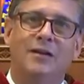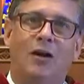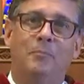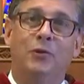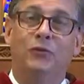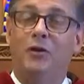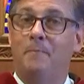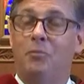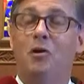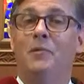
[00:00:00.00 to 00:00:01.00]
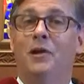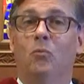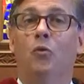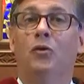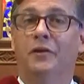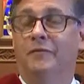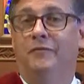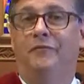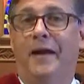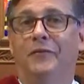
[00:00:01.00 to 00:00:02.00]
are built on permanent wood
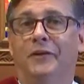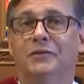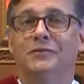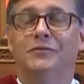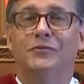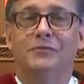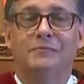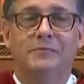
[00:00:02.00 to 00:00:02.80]
foundations.